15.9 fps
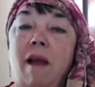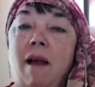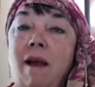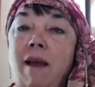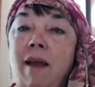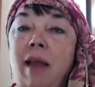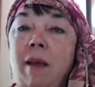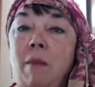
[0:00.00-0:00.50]

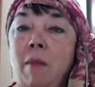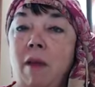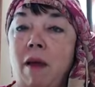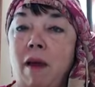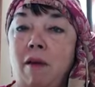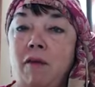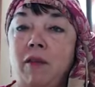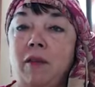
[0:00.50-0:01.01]
I am
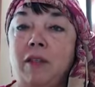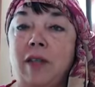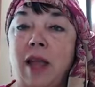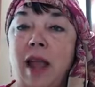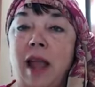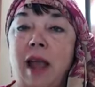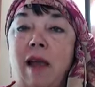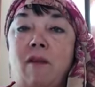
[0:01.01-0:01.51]
lawful
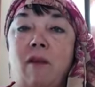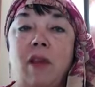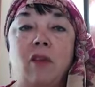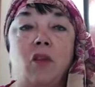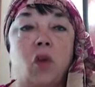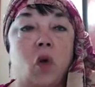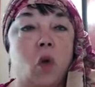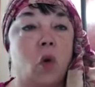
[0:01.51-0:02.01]
to have
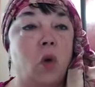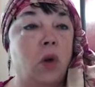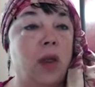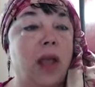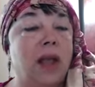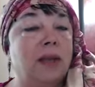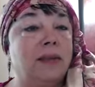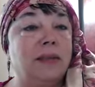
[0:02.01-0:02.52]
and to hold,
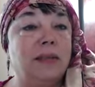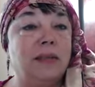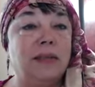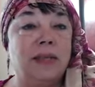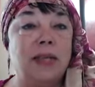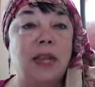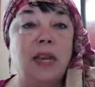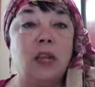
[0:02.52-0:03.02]
as is
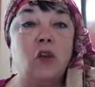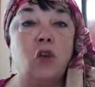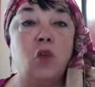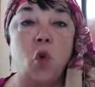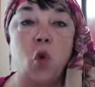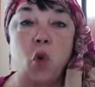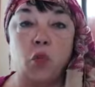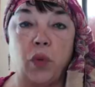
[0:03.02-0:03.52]
said in
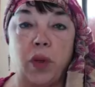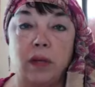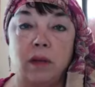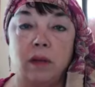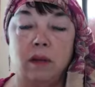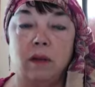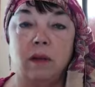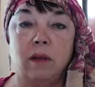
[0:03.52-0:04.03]
your
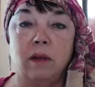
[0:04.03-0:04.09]
writ.